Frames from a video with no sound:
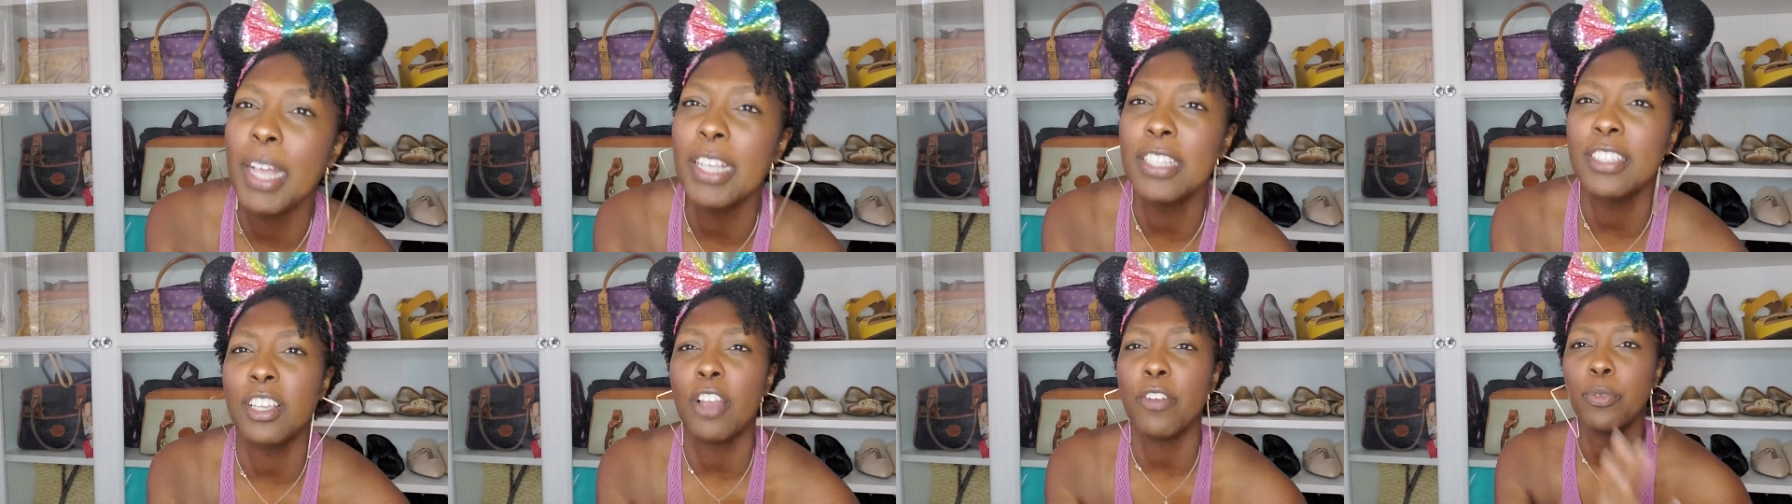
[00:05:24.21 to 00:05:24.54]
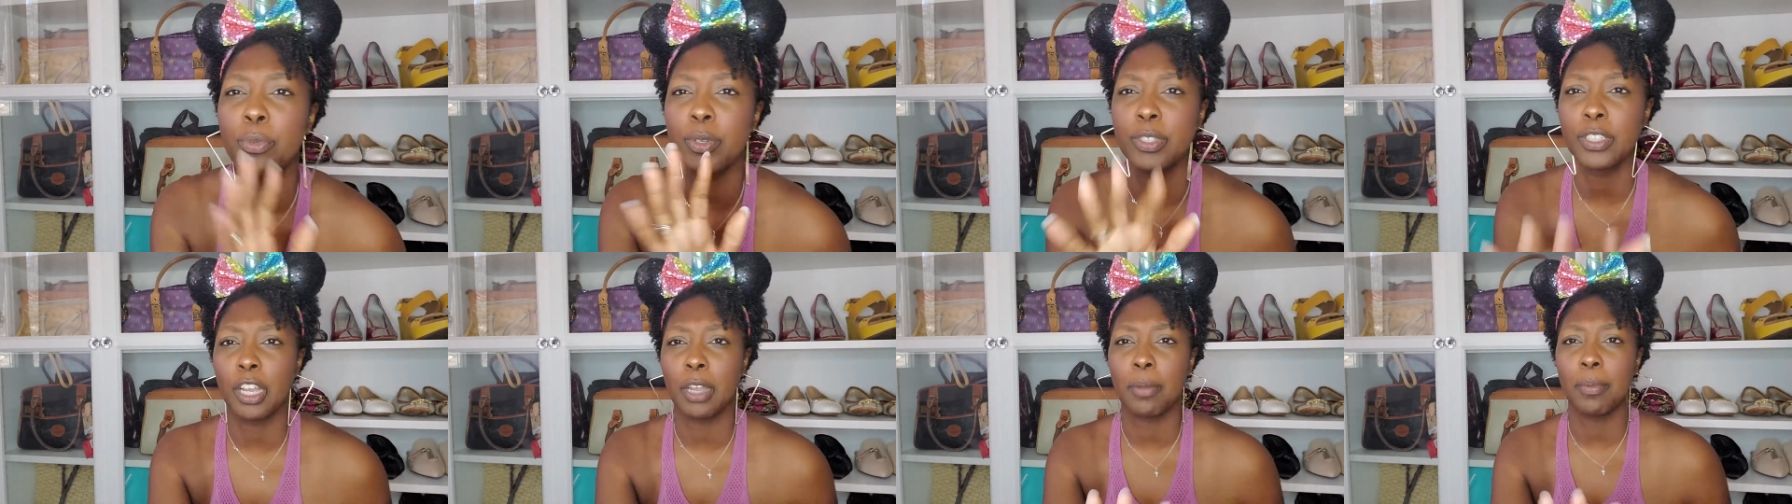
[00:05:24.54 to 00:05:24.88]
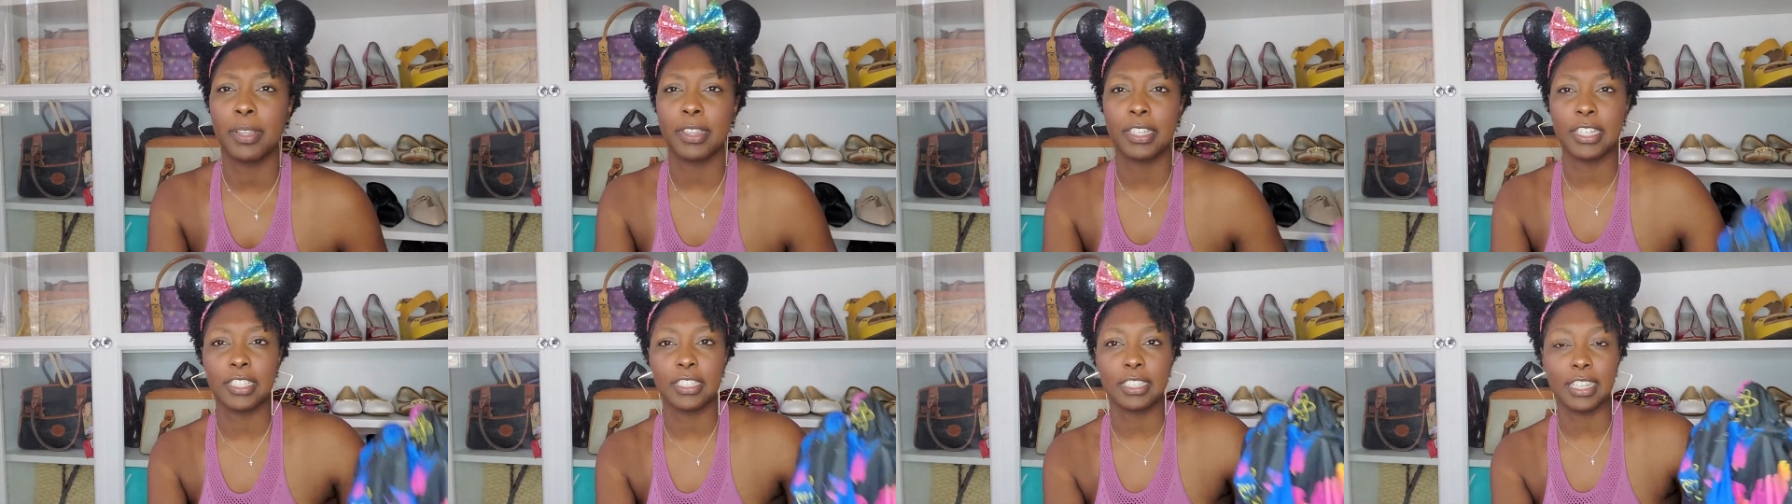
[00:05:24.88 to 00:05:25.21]
saw everyone talking
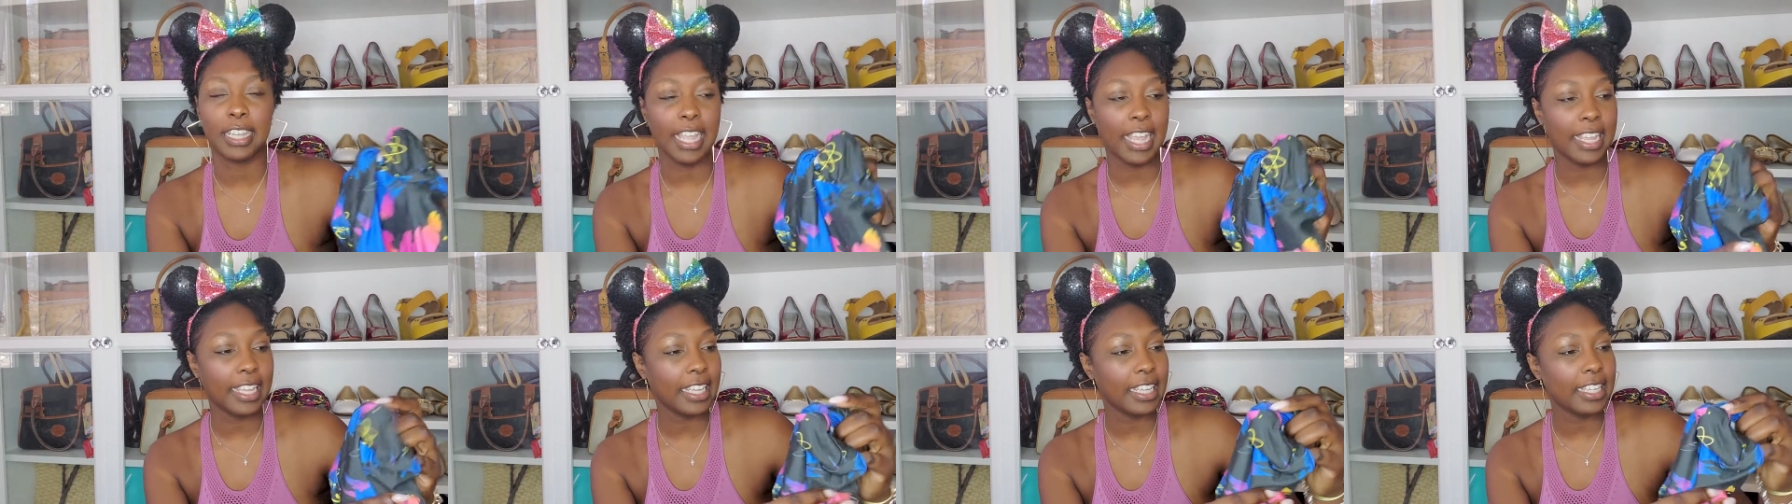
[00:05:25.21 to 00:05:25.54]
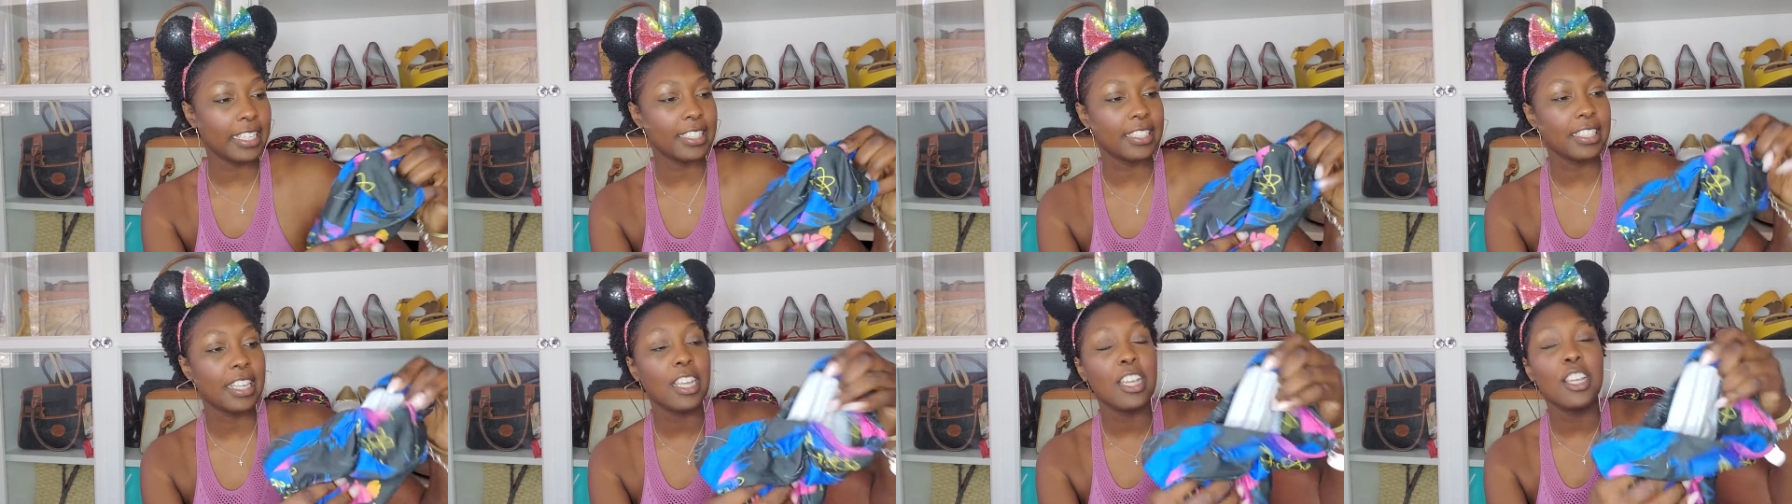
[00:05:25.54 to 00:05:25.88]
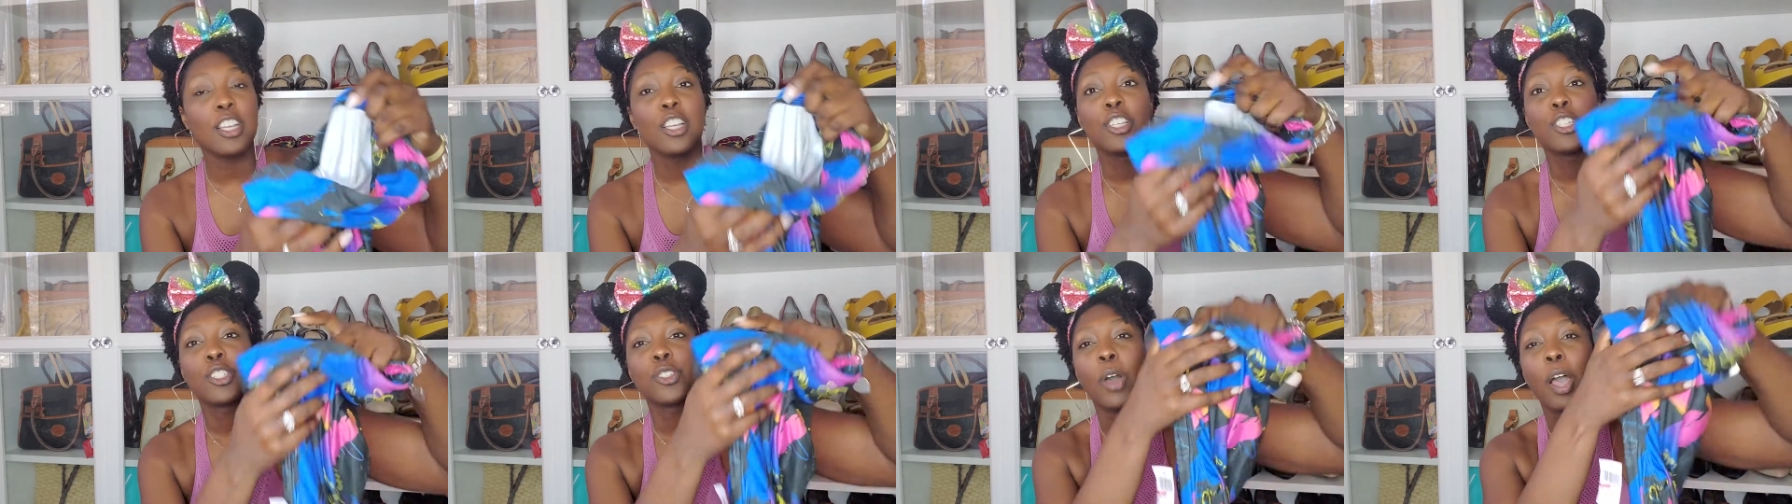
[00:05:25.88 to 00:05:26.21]
about these leggings.
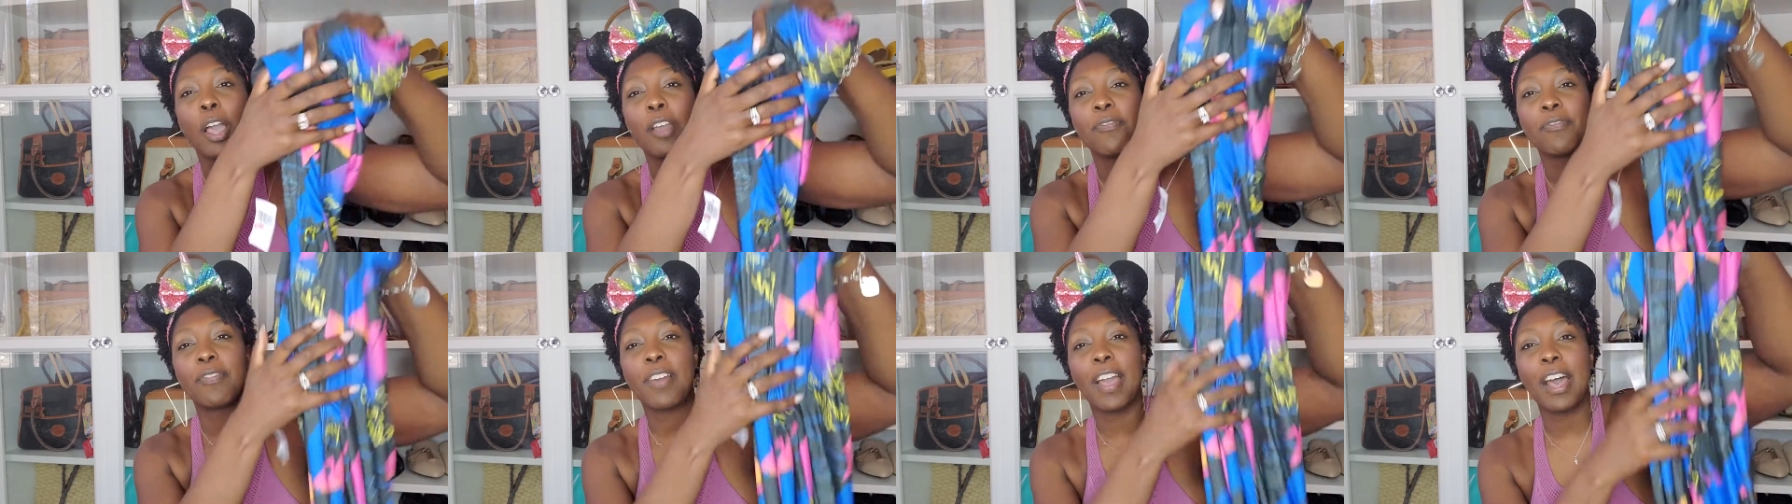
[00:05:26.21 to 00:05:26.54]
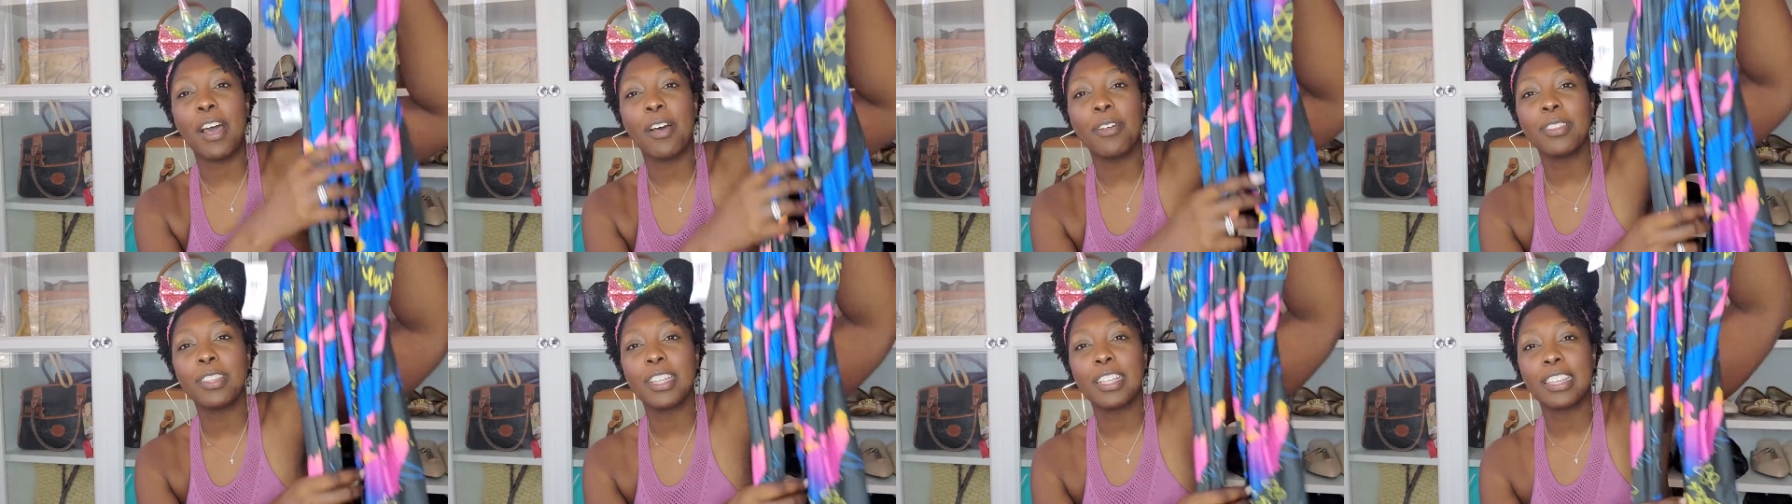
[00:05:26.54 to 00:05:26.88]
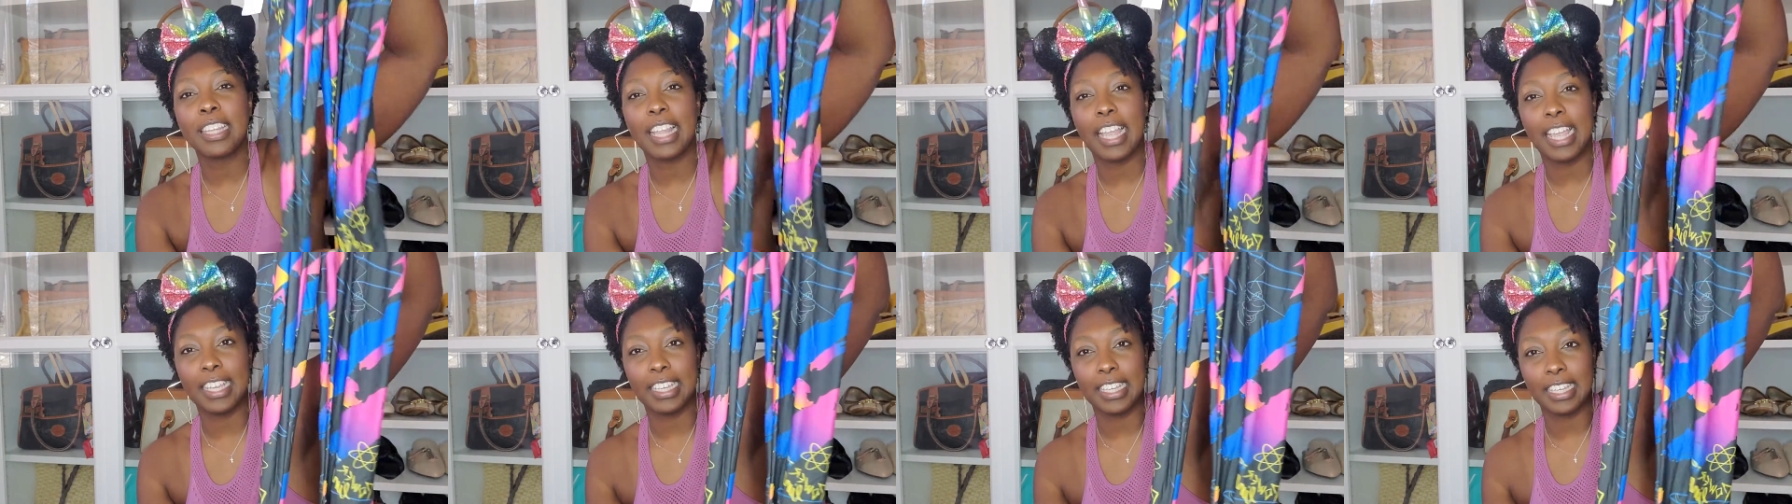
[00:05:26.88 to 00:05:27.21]
So I found the
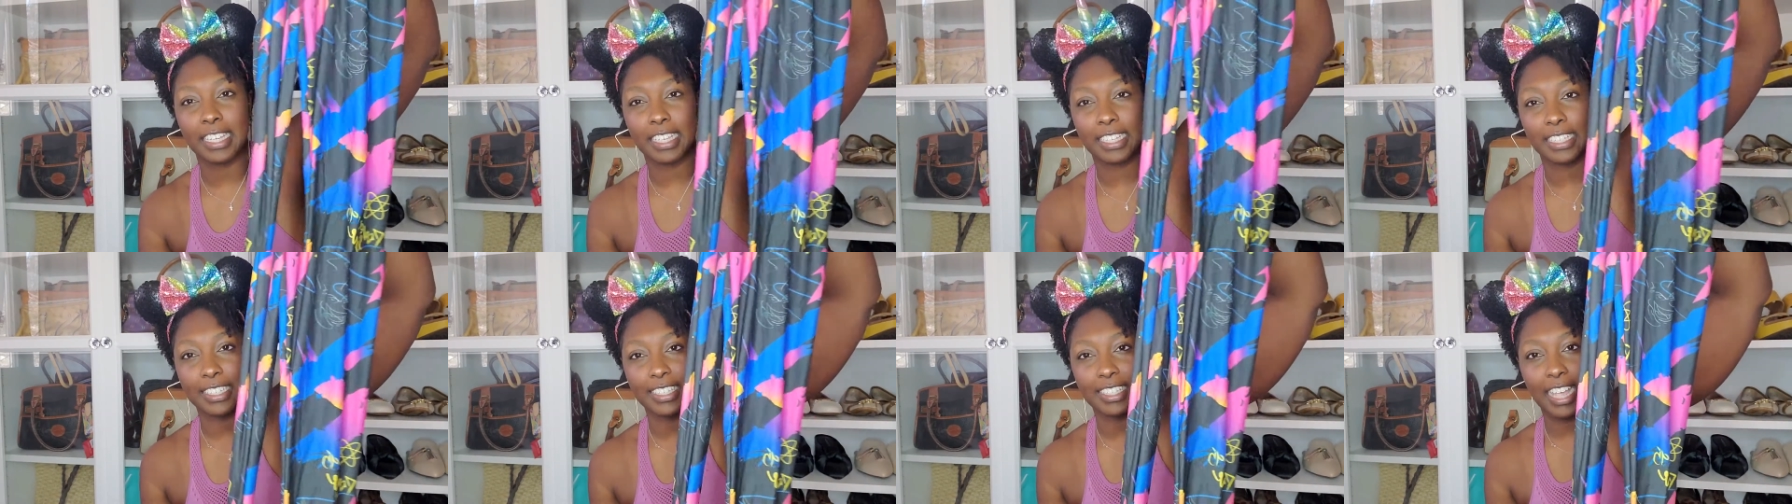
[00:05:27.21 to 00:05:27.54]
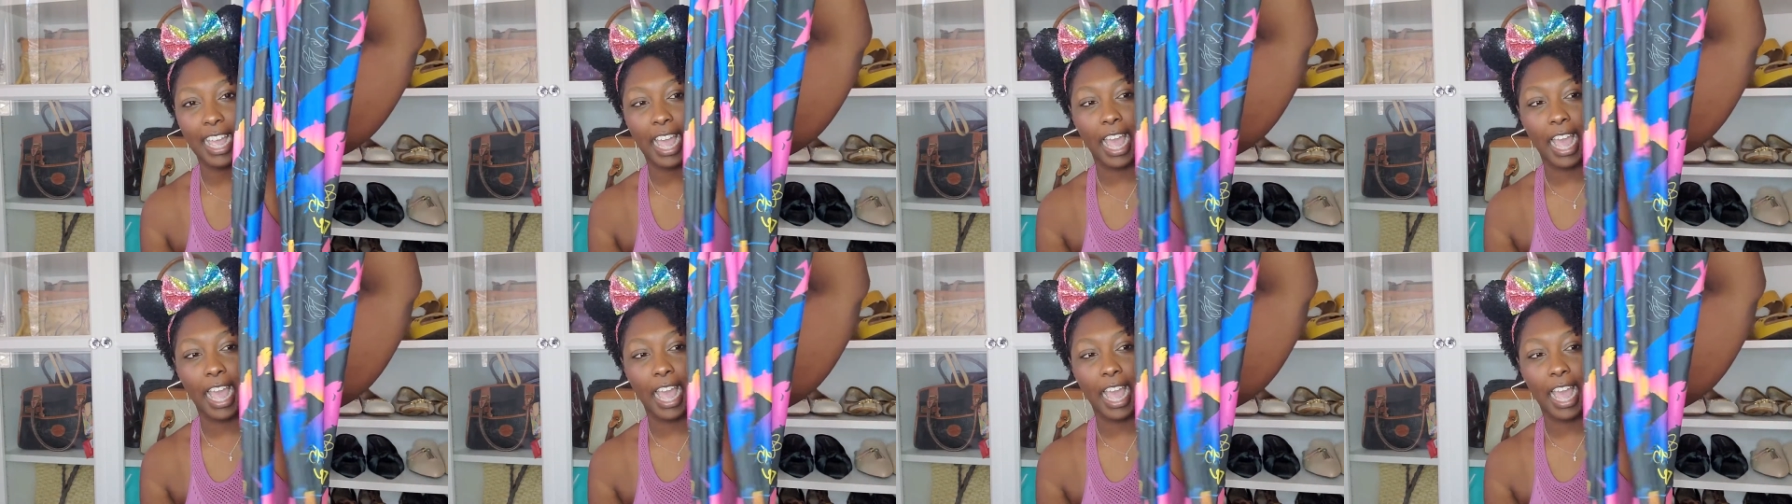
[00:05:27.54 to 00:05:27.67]
leggings